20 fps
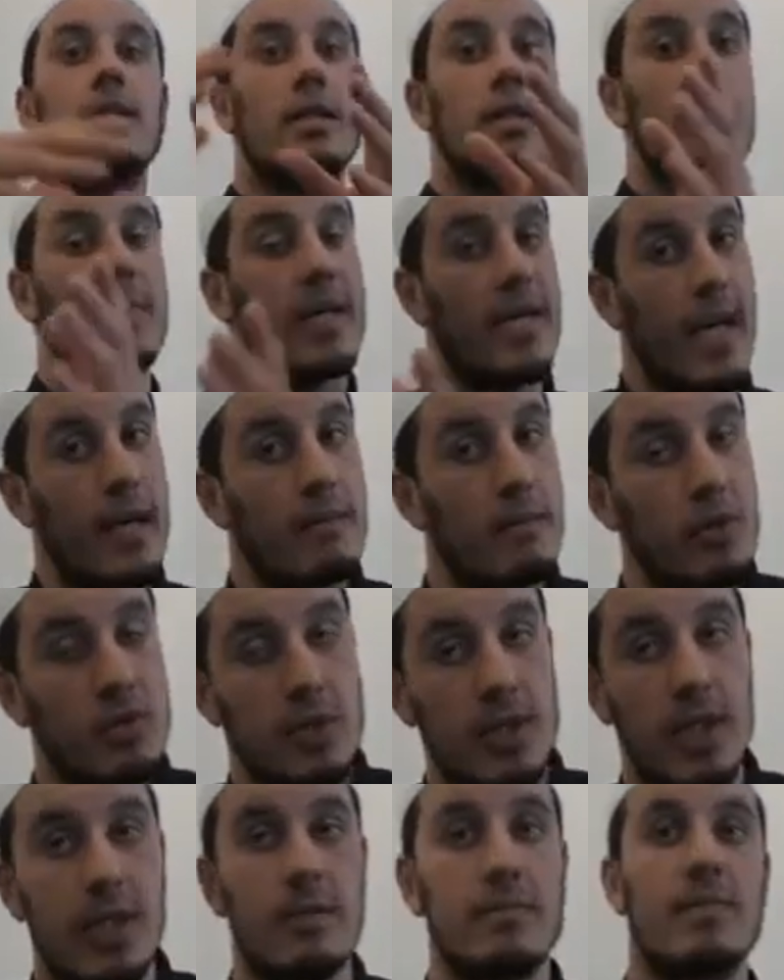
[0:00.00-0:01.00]
they became
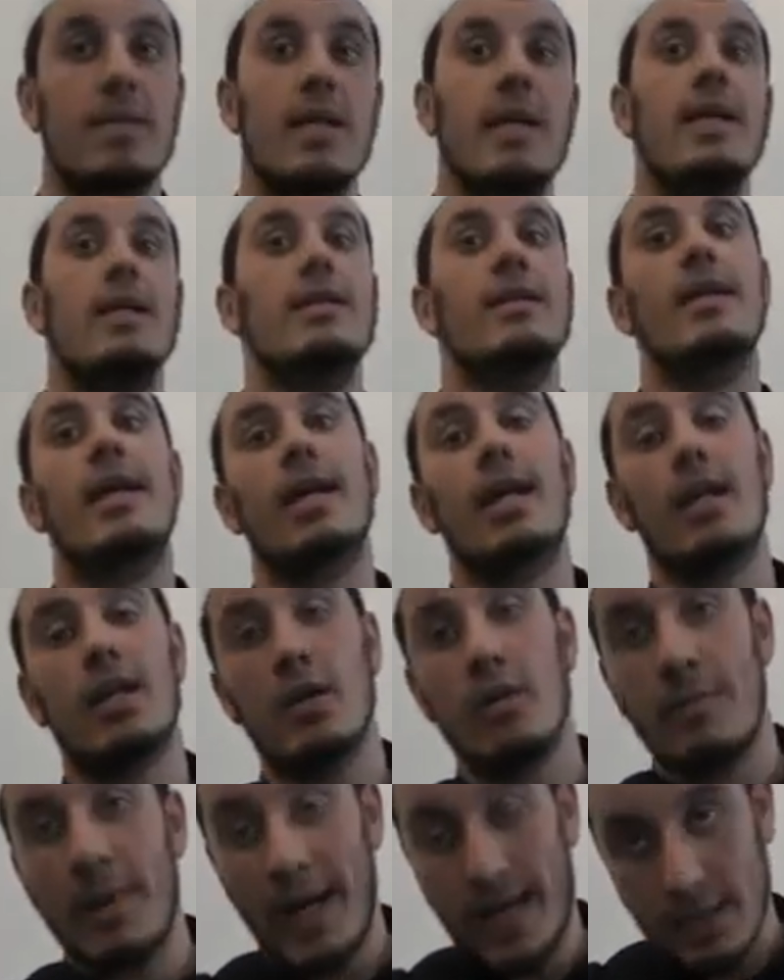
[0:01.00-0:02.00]
Muslims, they're going to
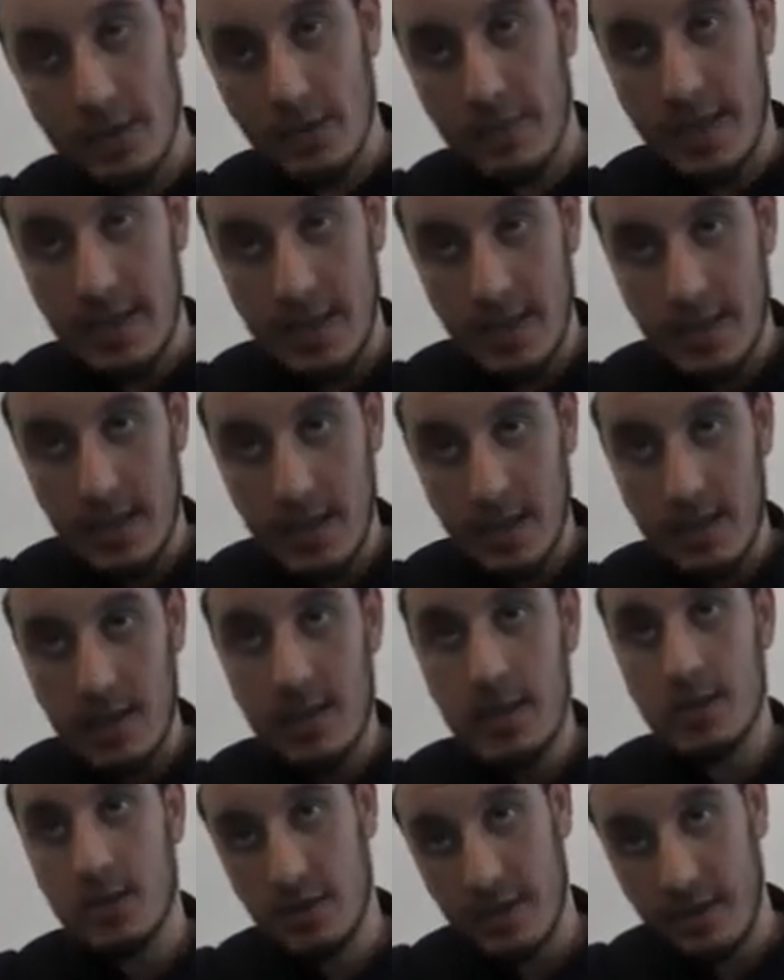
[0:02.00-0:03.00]
go back to Medina
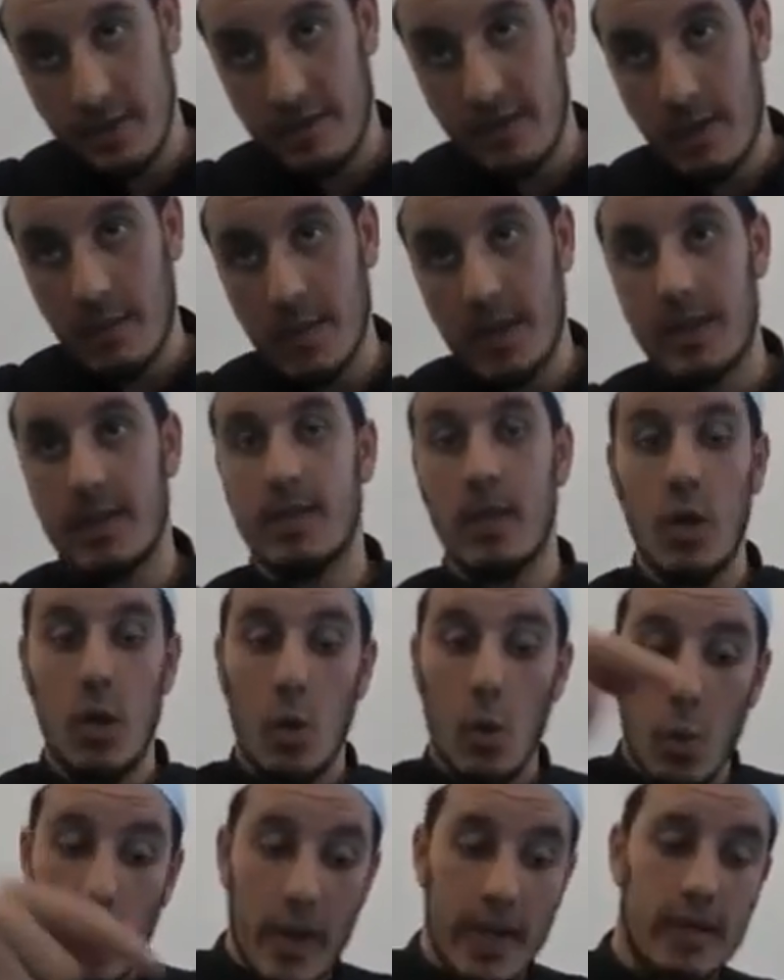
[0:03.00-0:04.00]
to their families
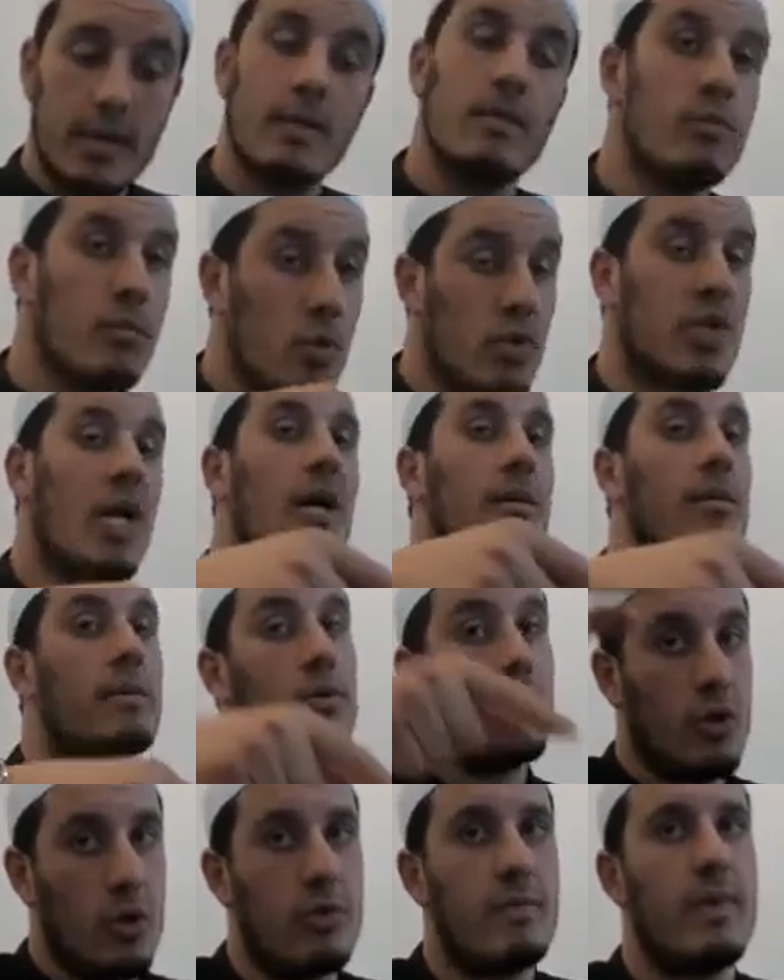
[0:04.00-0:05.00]
with Mus'ab
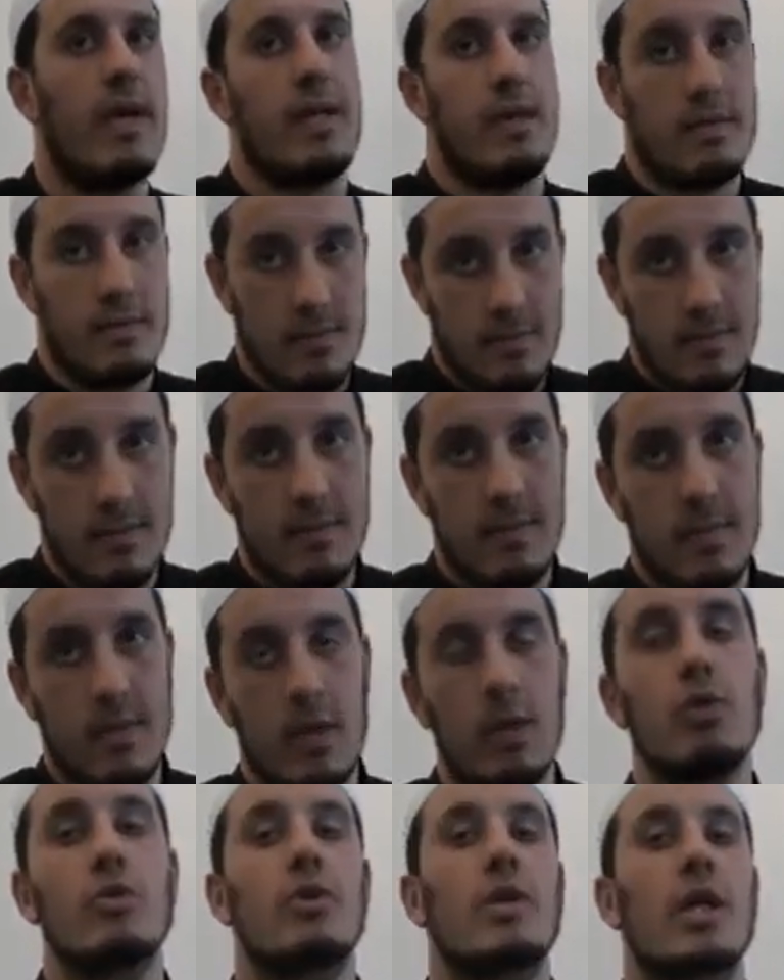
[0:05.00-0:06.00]
ibn Umayr,
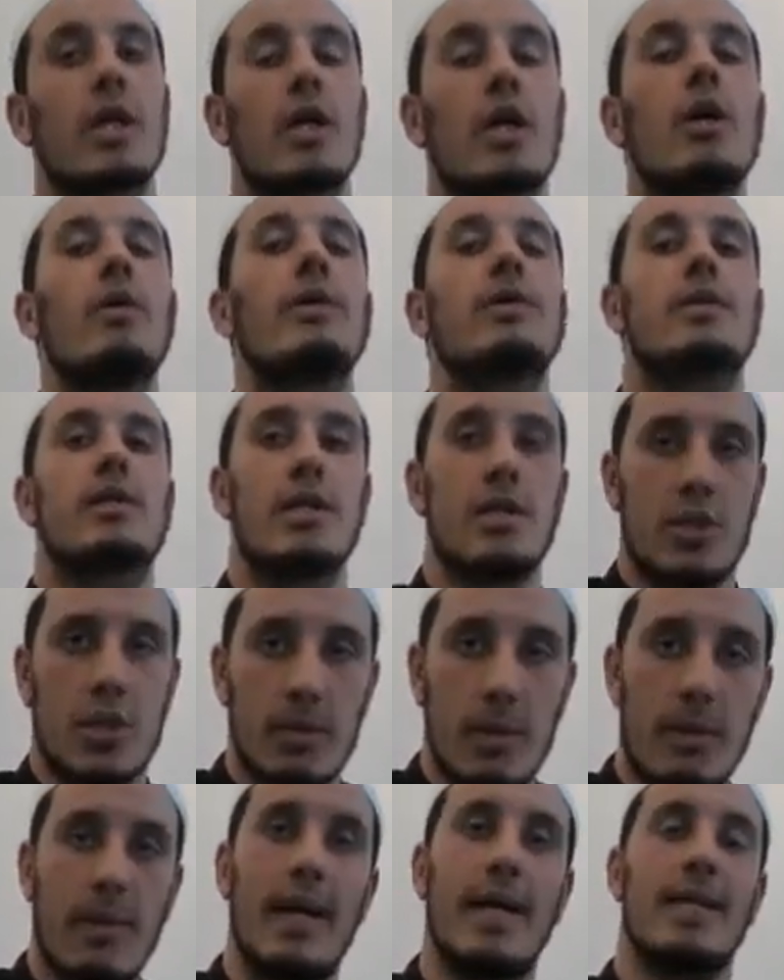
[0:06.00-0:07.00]
who's going to go and teach
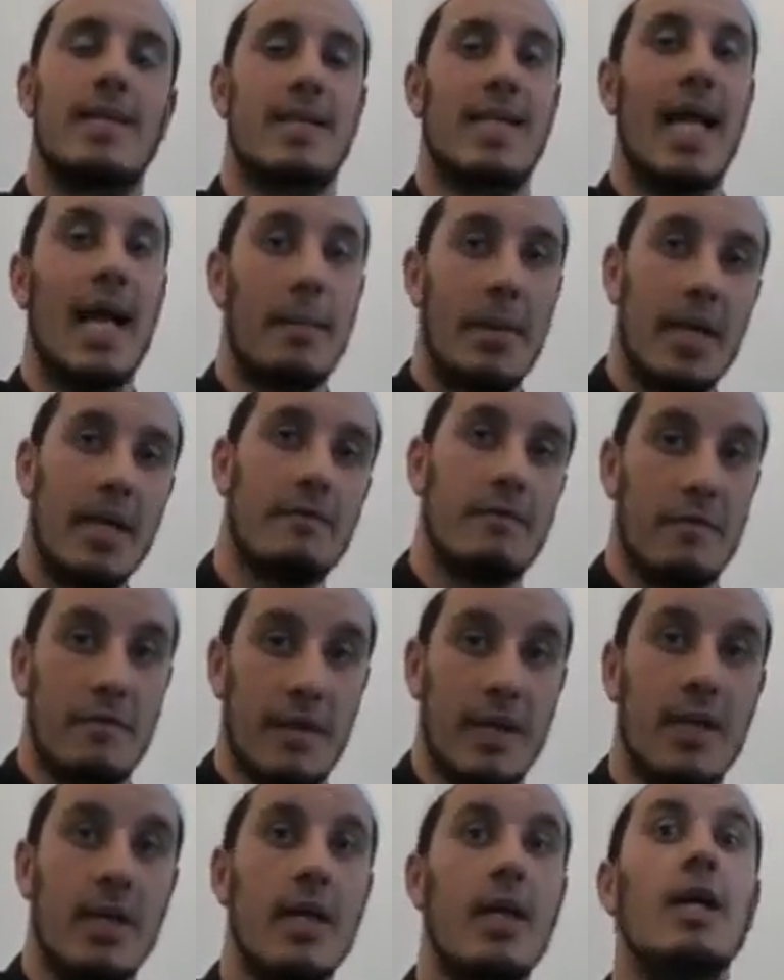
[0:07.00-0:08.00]
them about Islam and
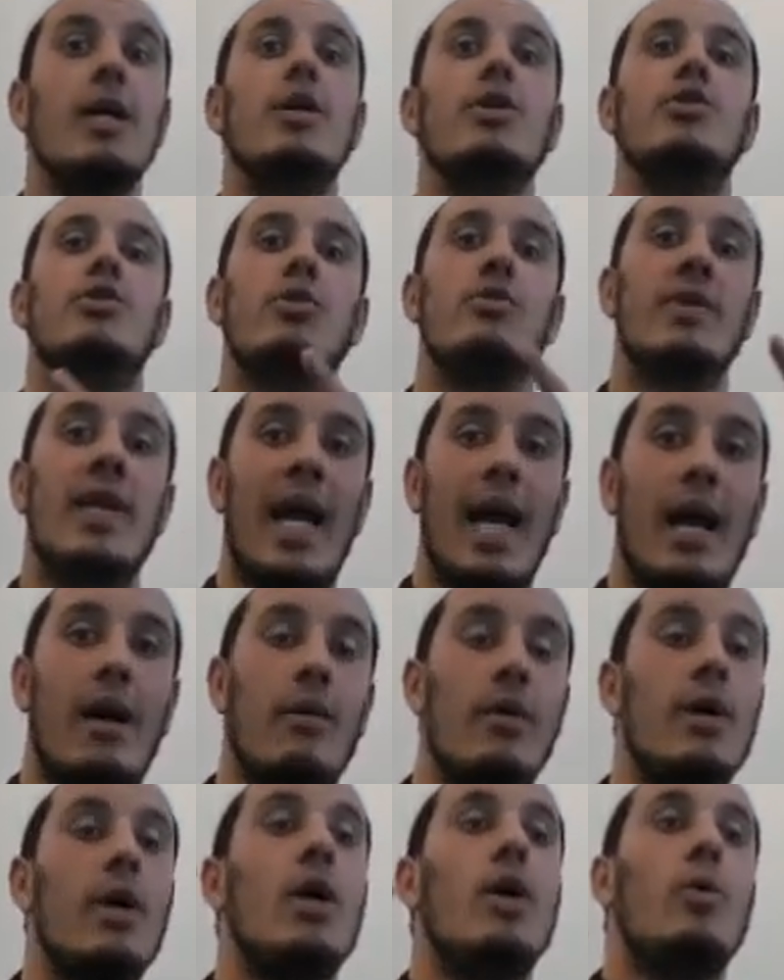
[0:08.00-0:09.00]
everything. So
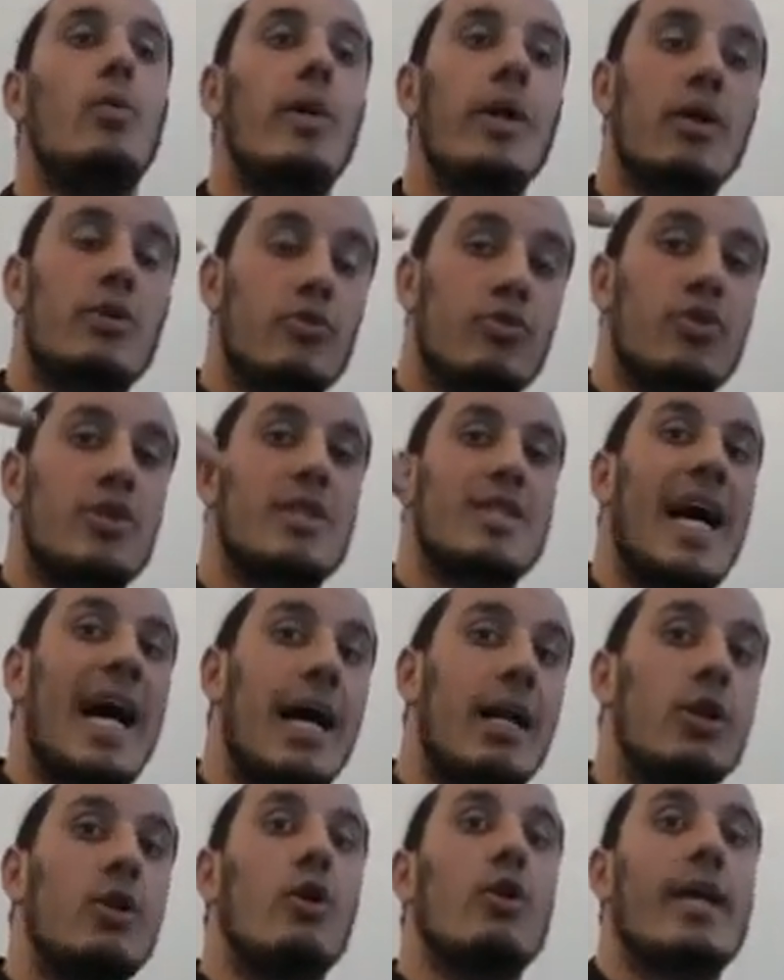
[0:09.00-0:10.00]
now we need to
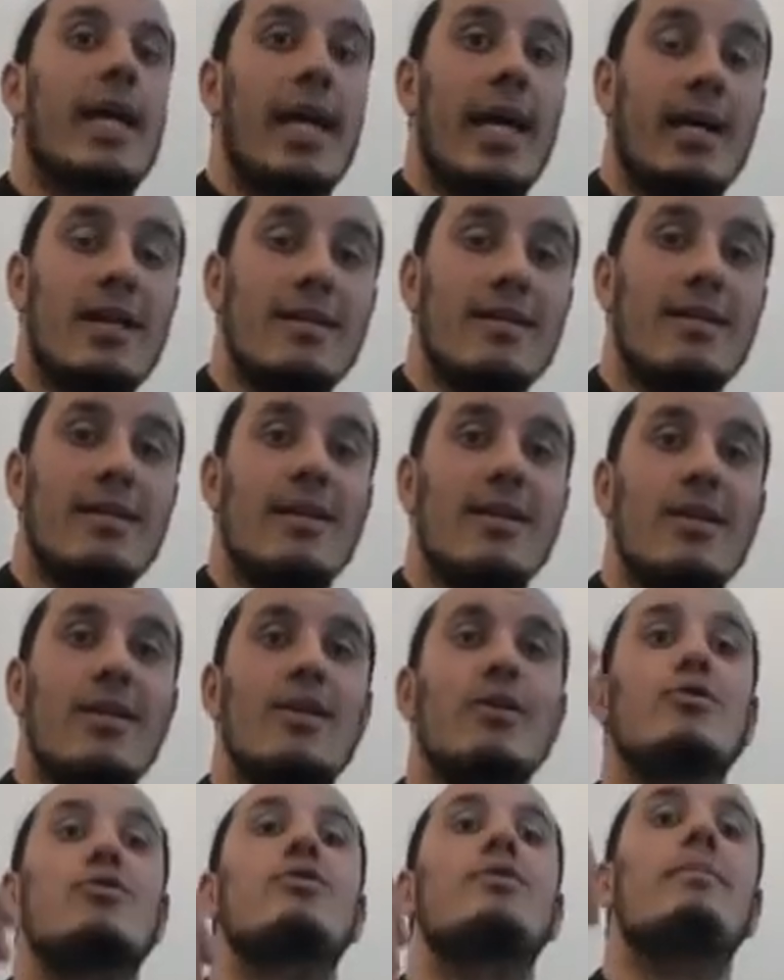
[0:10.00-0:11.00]
start looking
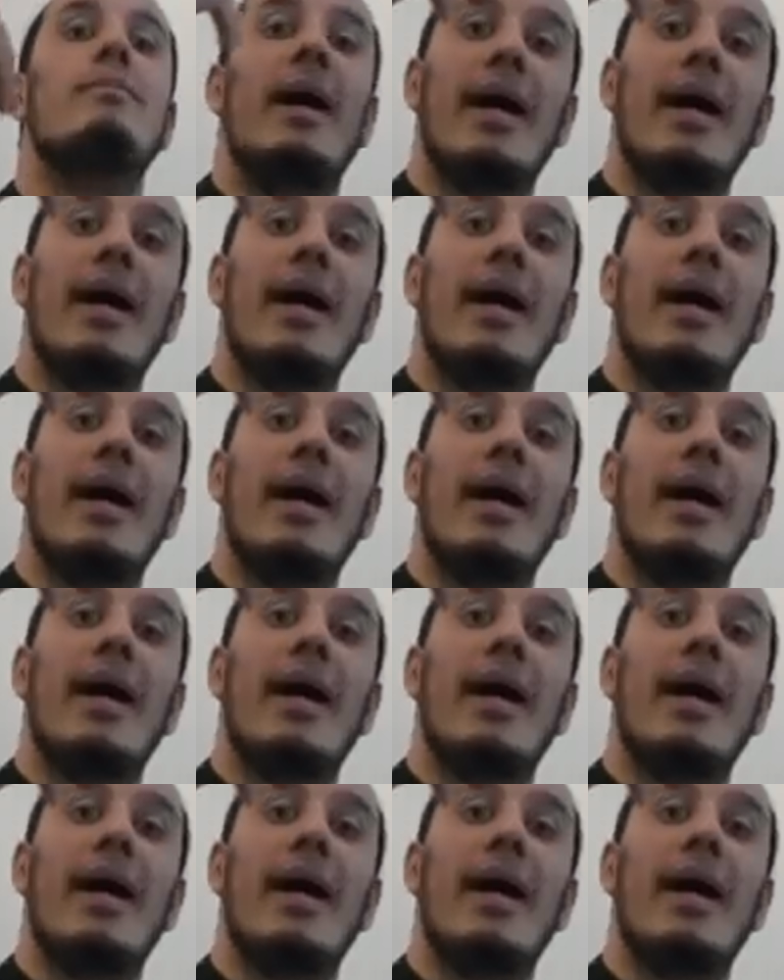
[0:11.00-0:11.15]
to the